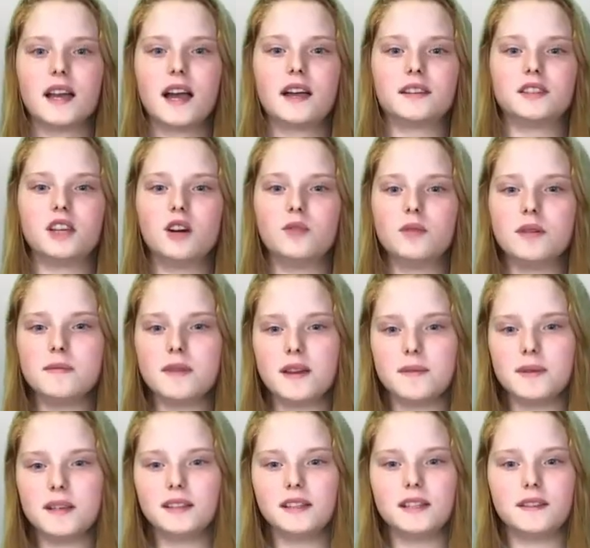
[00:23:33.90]
And though we may
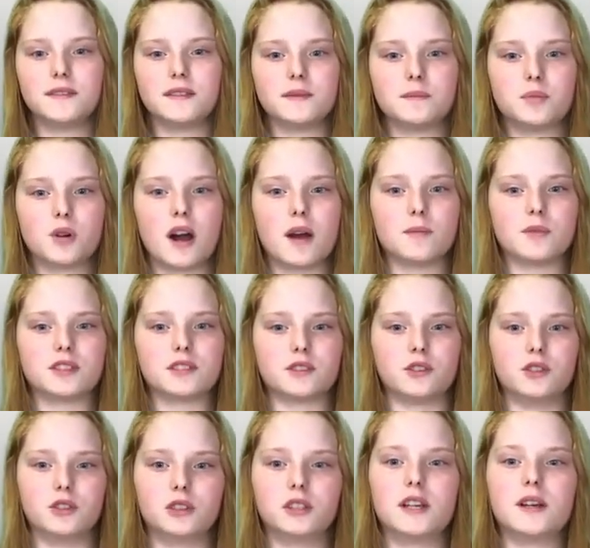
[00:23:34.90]
be leaving primary
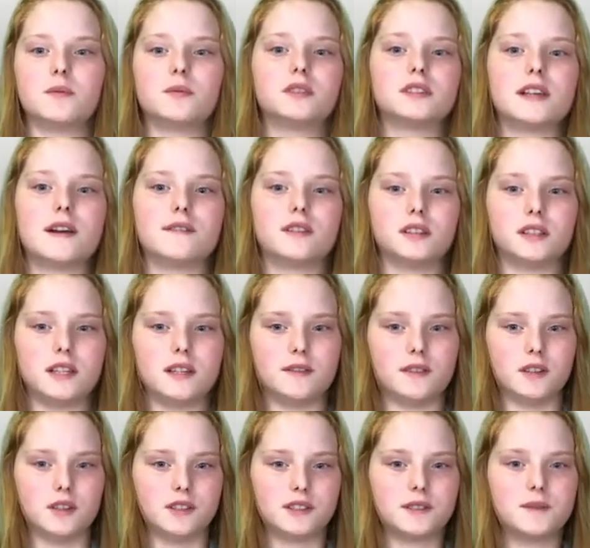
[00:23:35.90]
school, it will never leave
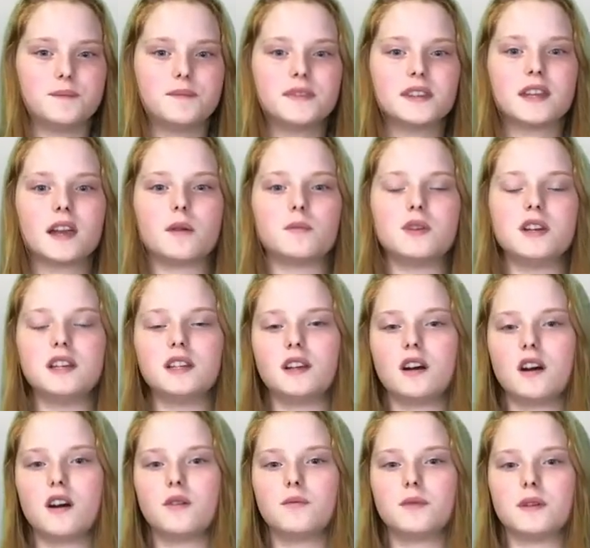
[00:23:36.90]
us. And we
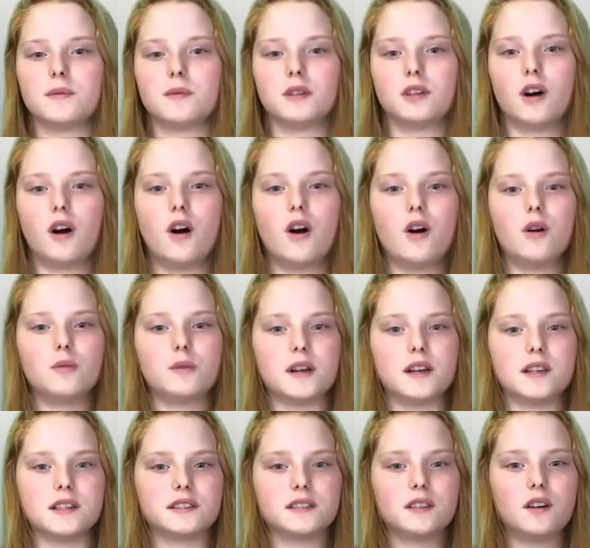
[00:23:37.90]
know we will
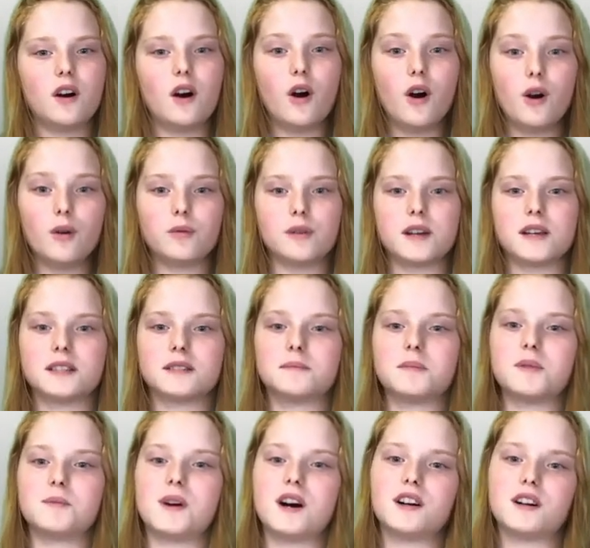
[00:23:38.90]
always, always be
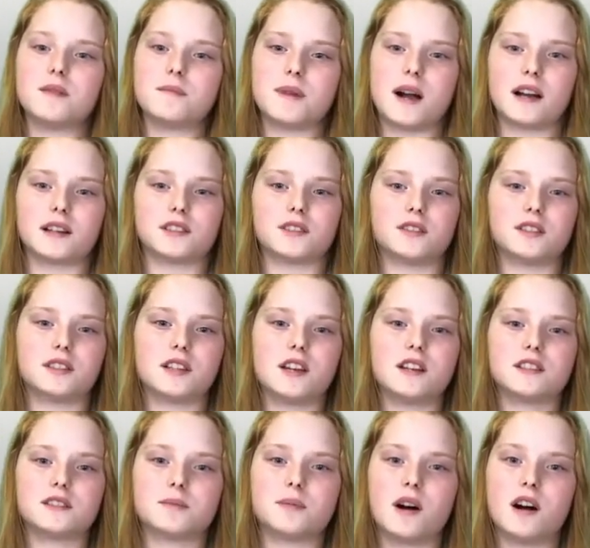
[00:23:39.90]
welcome back to return
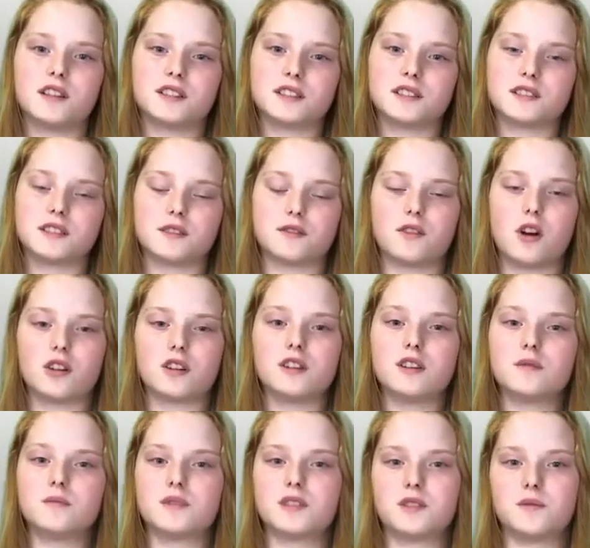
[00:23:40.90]
as part of the
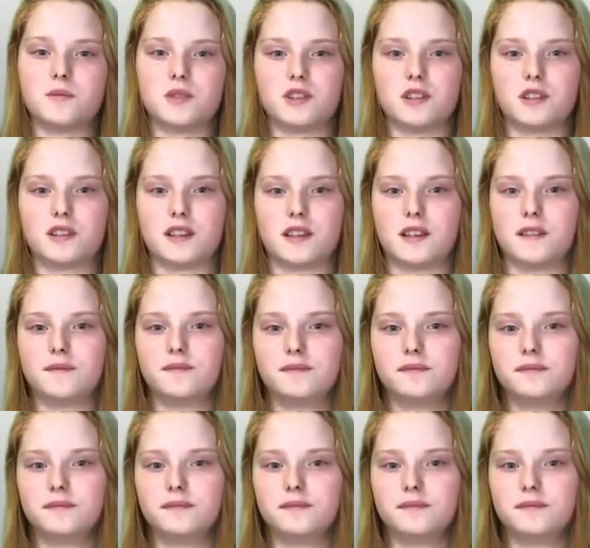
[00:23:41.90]
Rockingham community.